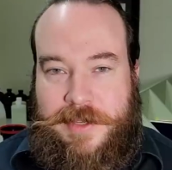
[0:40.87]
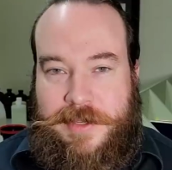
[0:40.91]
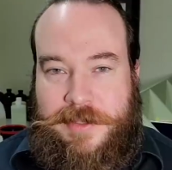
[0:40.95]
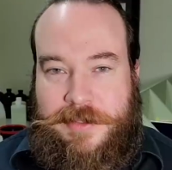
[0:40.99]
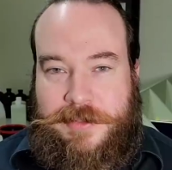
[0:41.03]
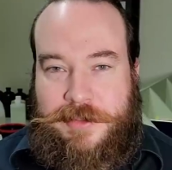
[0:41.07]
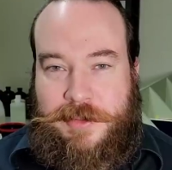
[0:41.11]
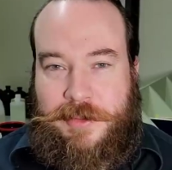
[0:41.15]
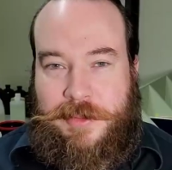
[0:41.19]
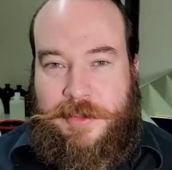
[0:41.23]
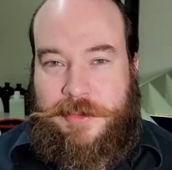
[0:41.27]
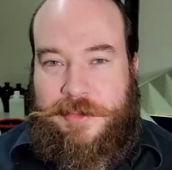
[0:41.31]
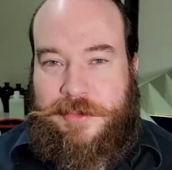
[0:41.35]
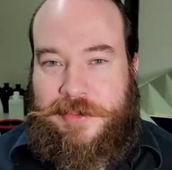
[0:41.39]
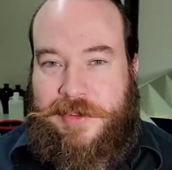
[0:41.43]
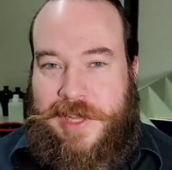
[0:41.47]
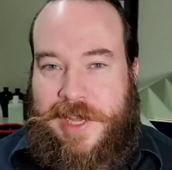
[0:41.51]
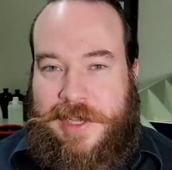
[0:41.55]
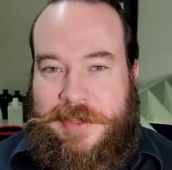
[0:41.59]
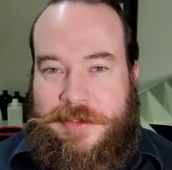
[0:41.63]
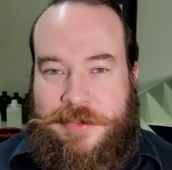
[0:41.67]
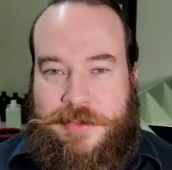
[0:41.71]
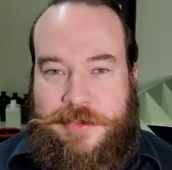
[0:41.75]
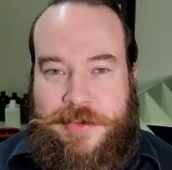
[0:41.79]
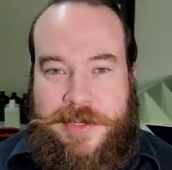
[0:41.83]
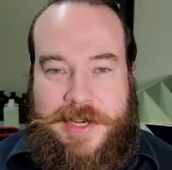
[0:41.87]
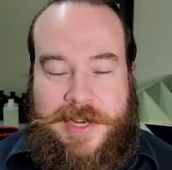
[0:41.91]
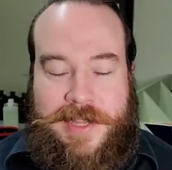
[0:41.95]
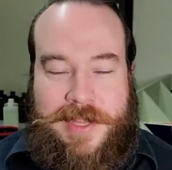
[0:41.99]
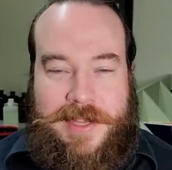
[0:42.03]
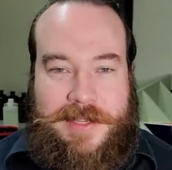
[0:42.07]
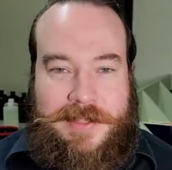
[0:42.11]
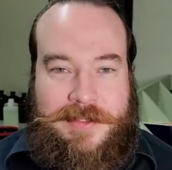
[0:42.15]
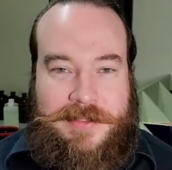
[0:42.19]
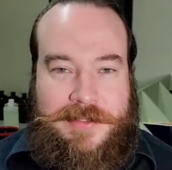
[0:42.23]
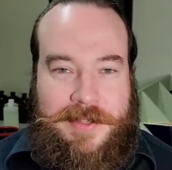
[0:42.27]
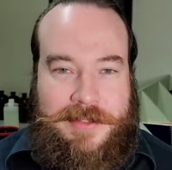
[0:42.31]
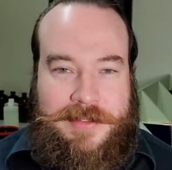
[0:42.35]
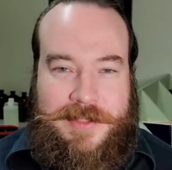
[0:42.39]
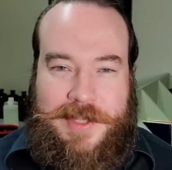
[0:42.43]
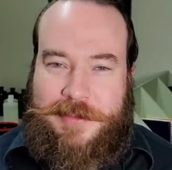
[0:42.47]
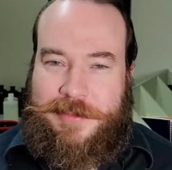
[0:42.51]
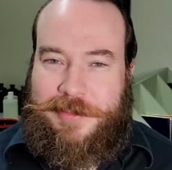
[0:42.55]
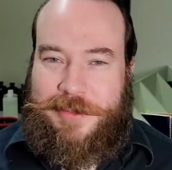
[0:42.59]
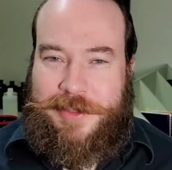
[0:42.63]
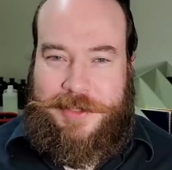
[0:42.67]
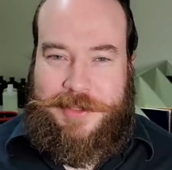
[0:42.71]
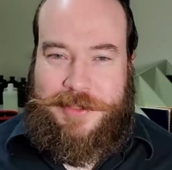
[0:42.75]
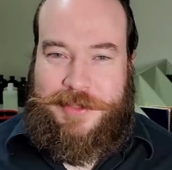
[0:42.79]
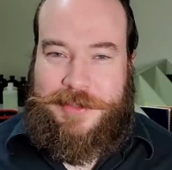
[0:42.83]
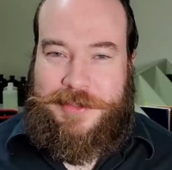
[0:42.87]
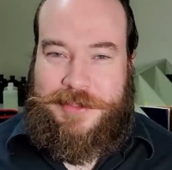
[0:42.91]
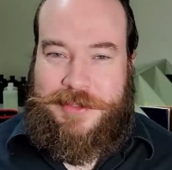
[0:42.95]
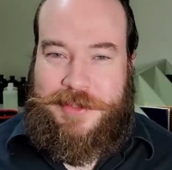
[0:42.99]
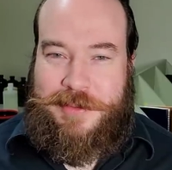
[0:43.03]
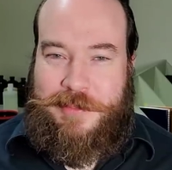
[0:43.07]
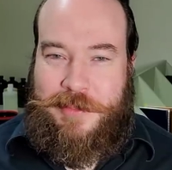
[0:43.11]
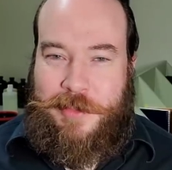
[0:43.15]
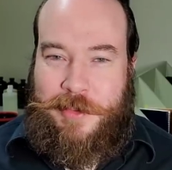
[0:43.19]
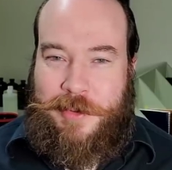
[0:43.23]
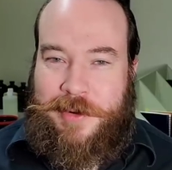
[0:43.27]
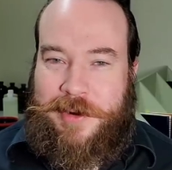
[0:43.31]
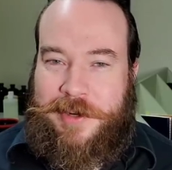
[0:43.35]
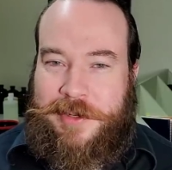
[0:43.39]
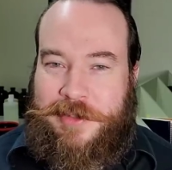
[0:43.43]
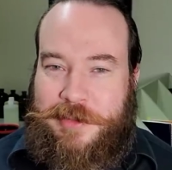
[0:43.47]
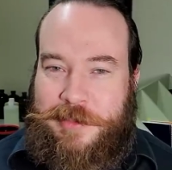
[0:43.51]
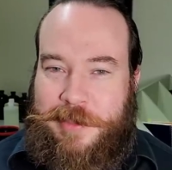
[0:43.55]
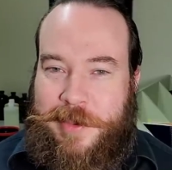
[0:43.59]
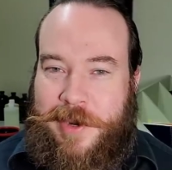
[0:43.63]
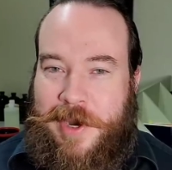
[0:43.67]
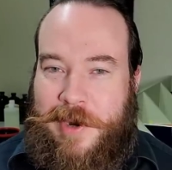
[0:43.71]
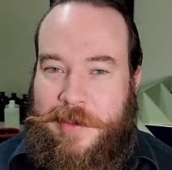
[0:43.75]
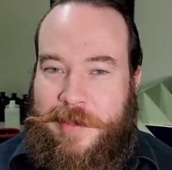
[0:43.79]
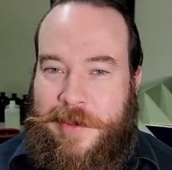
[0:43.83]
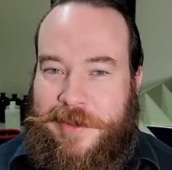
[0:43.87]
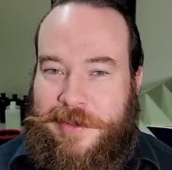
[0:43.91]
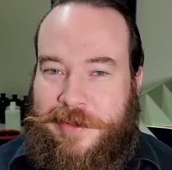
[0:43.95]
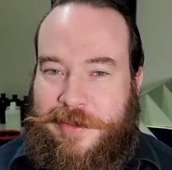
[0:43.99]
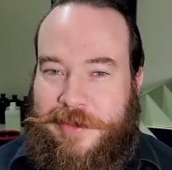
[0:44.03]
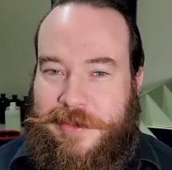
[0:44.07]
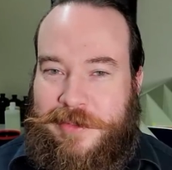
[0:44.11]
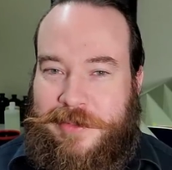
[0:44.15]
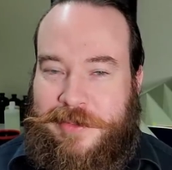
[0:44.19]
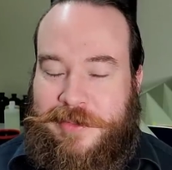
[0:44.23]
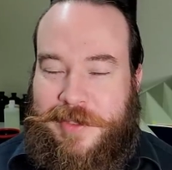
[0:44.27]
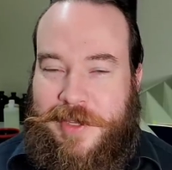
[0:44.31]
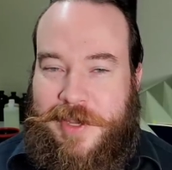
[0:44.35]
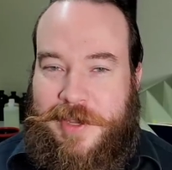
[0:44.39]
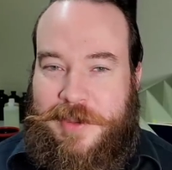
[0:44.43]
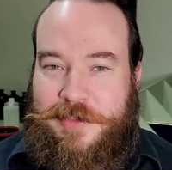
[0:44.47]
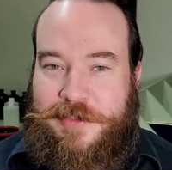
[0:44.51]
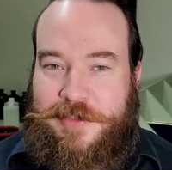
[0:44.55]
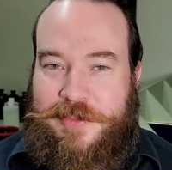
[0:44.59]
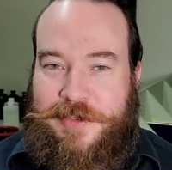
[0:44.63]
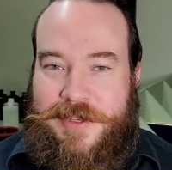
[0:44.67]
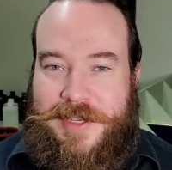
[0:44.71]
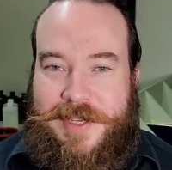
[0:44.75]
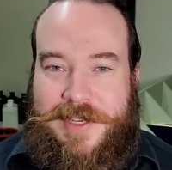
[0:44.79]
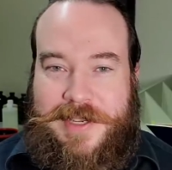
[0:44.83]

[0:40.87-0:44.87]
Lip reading: So those last 3 days, I'll definitely do some more experimental stuff.